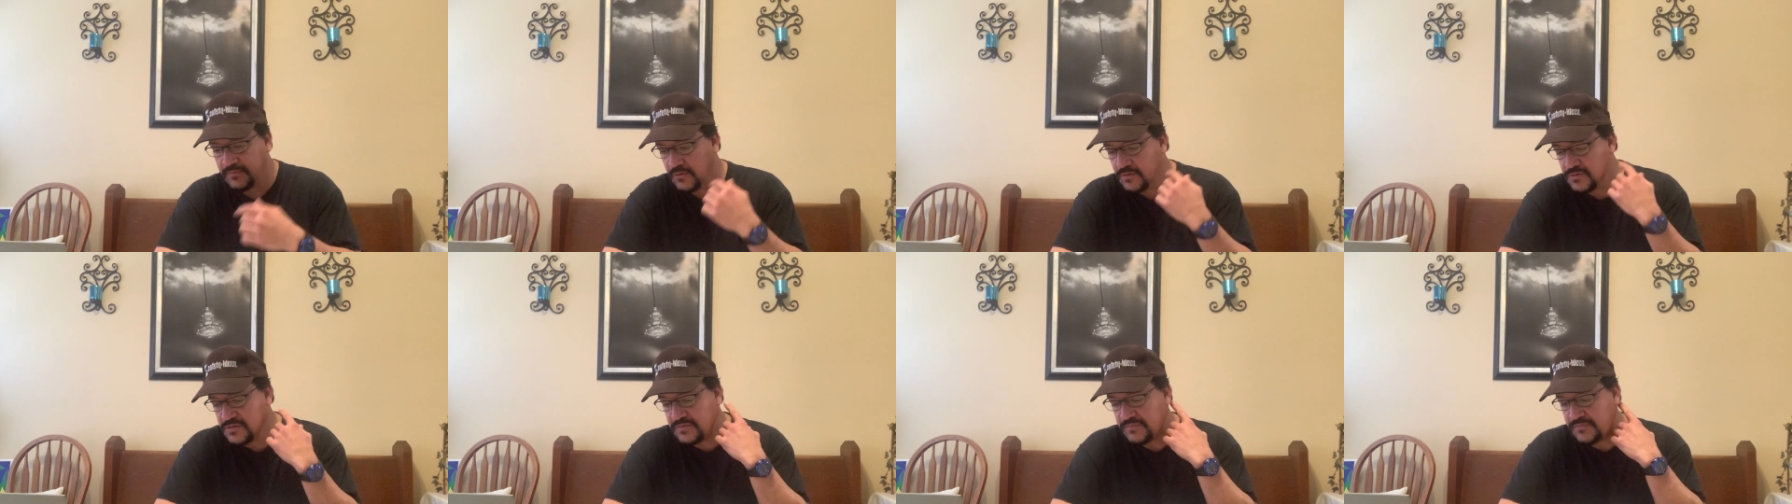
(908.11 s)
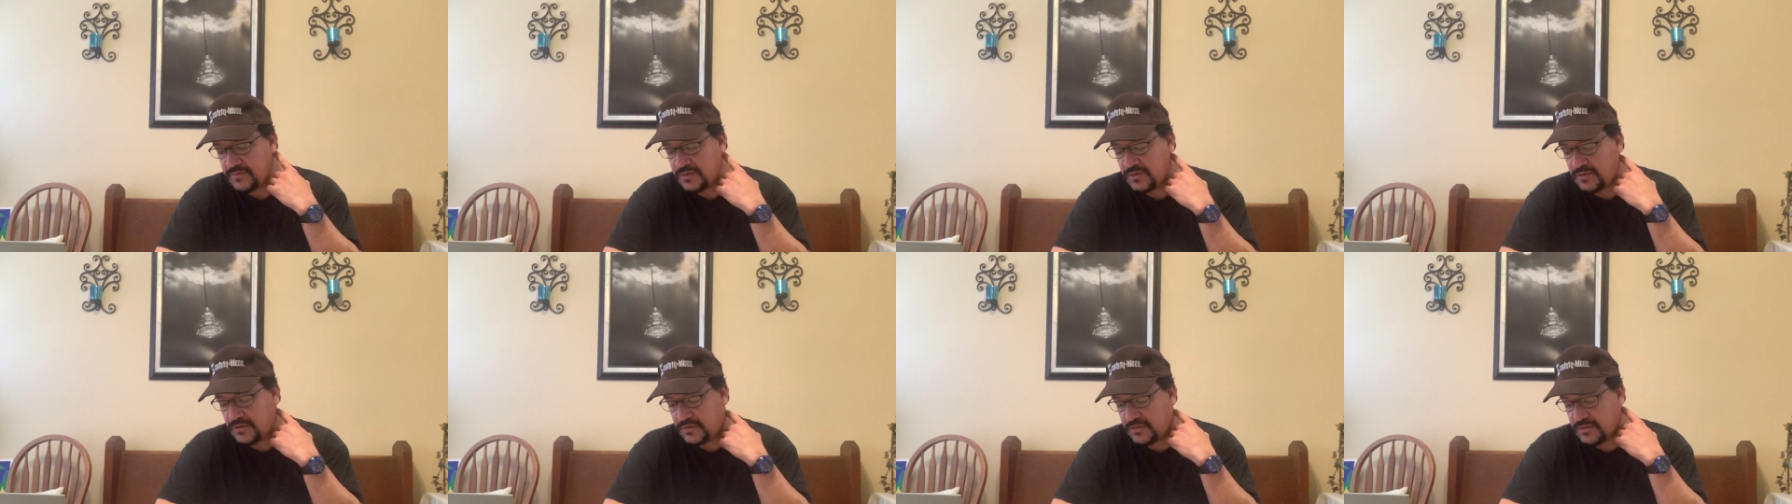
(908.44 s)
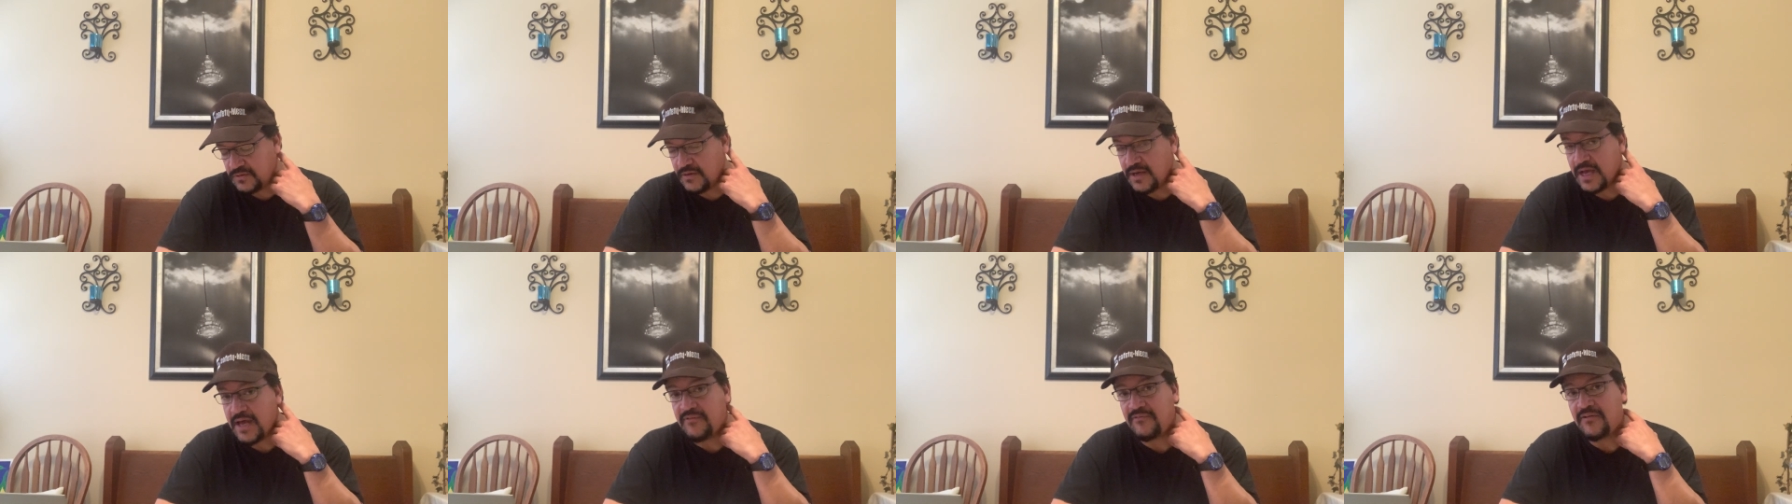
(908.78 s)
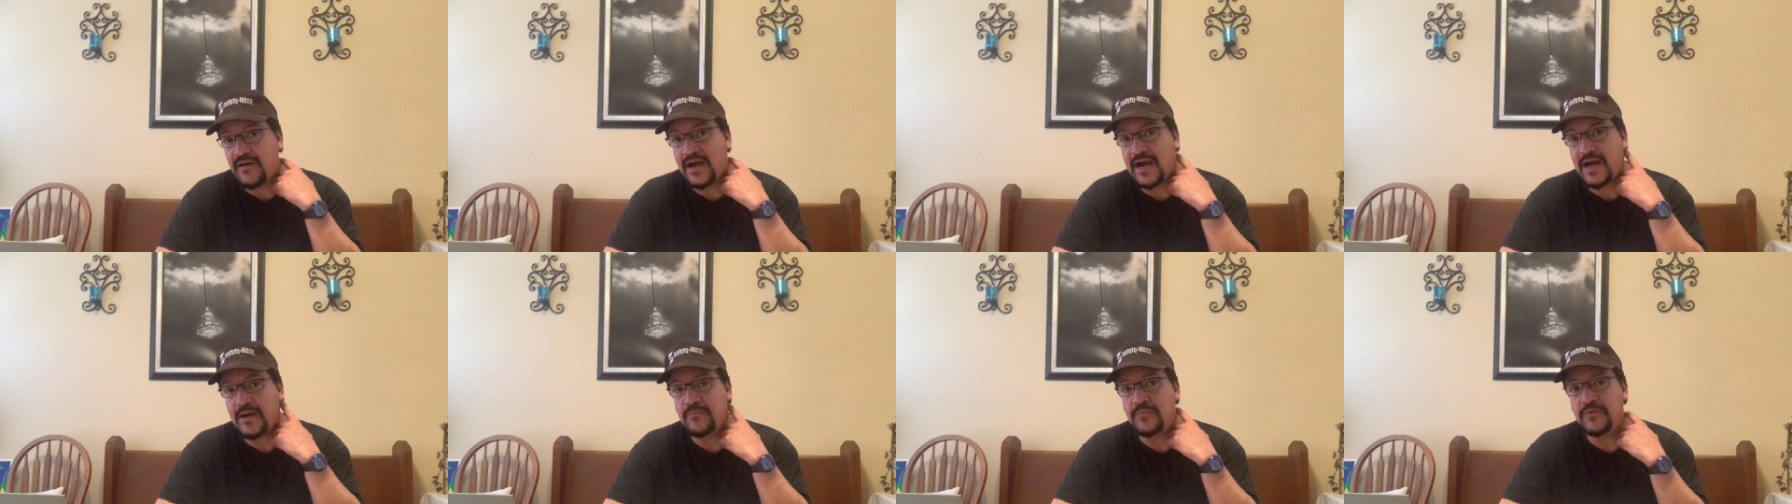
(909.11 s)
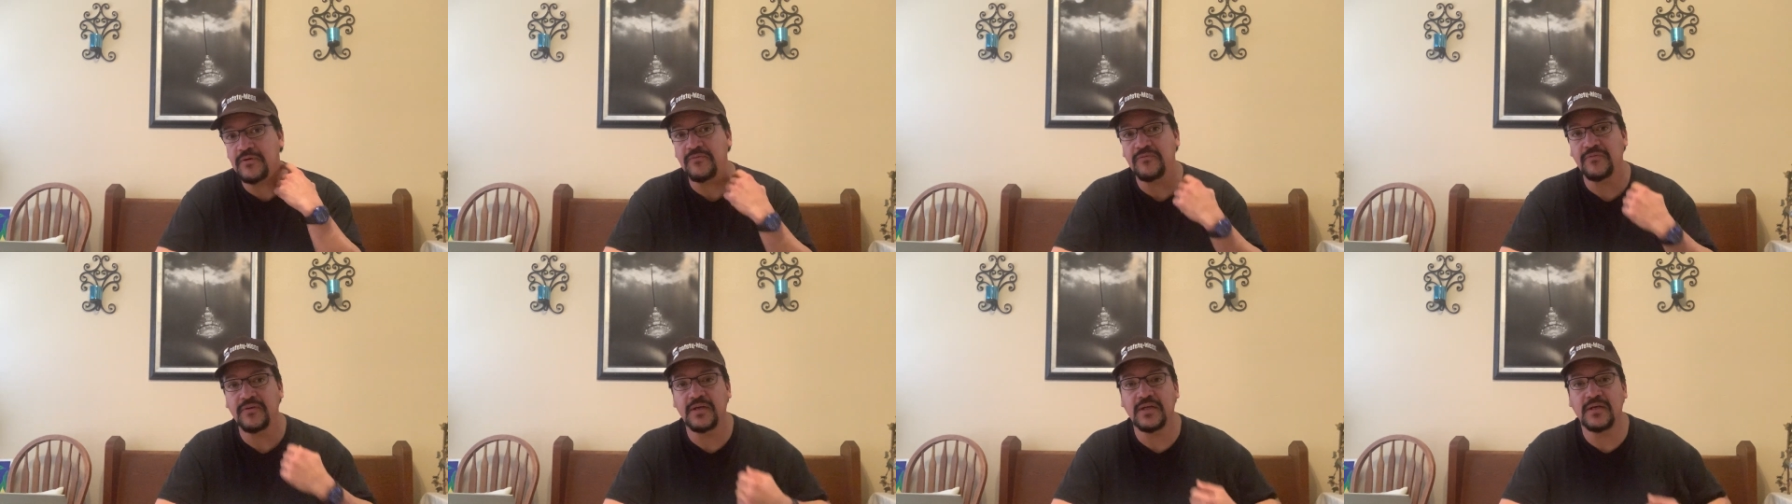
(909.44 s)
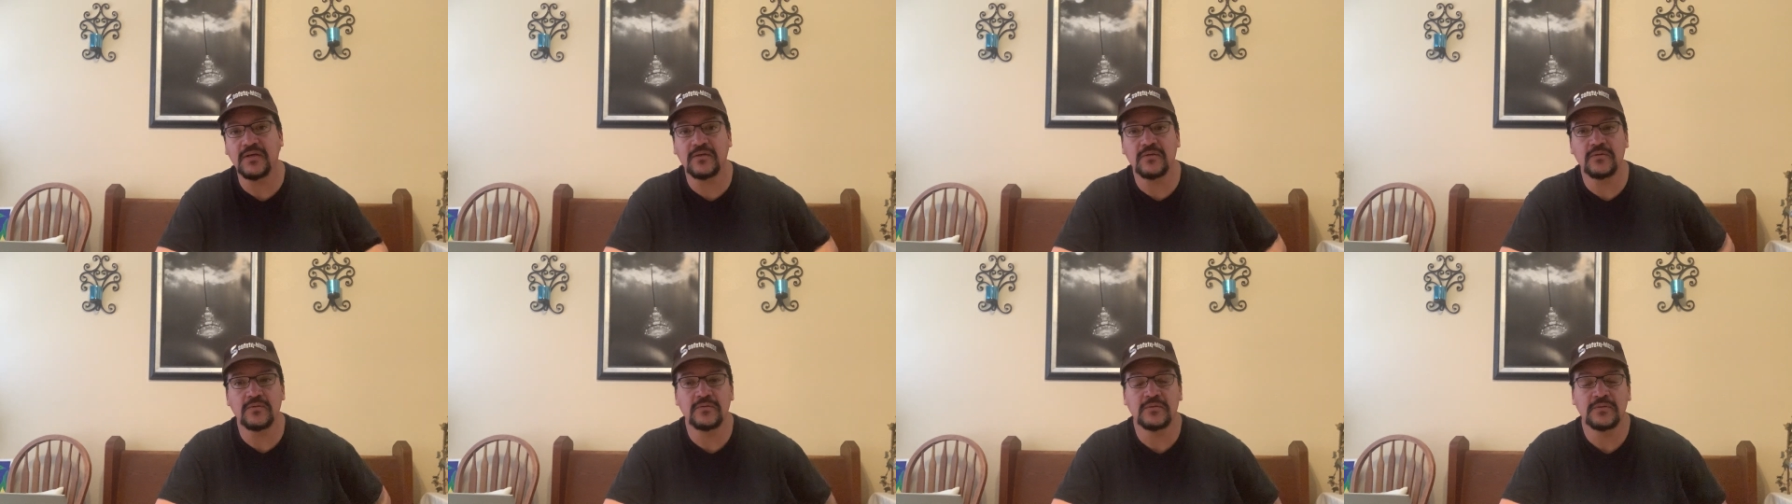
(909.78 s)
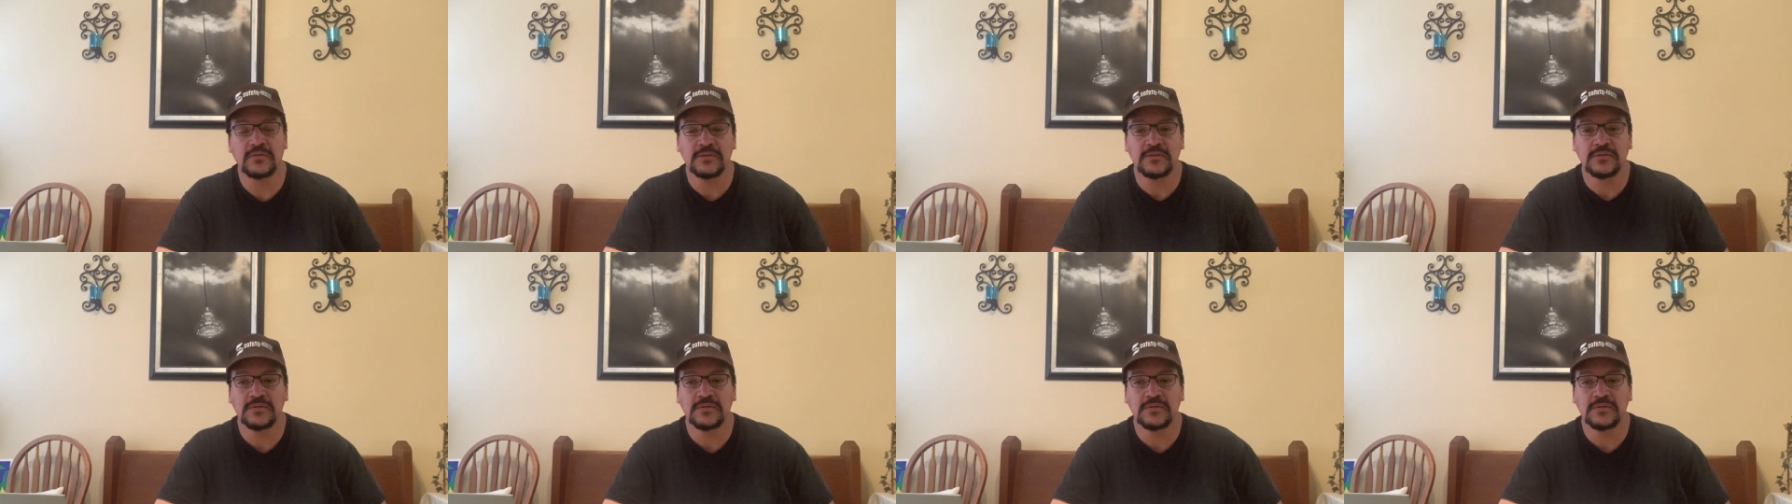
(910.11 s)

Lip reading: Those of you who do have a hybrid vehicle,